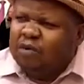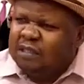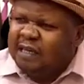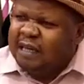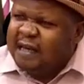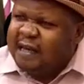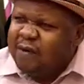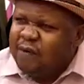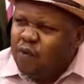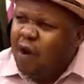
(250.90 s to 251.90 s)
here
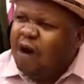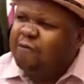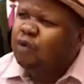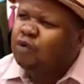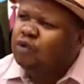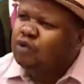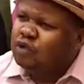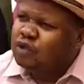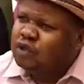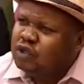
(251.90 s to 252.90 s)
who have
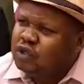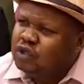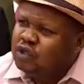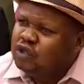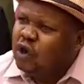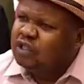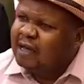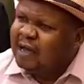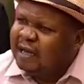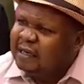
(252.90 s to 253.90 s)
produced drugs
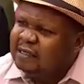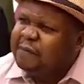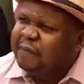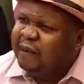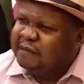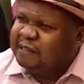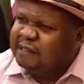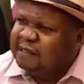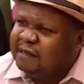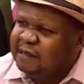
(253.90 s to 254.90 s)
against epilepsy,
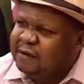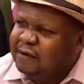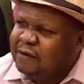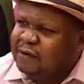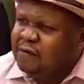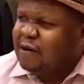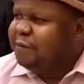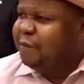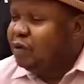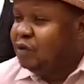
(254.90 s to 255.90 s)
who have
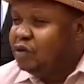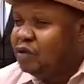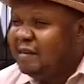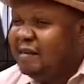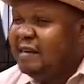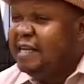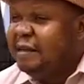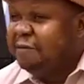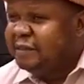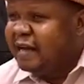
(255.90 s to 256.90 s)
produced
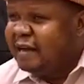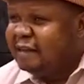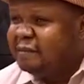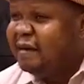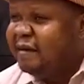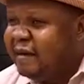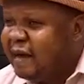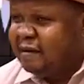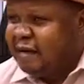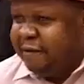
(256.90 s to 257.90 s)
leaves against
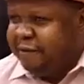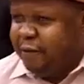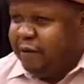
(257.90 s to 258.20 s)
malaria and typhoid?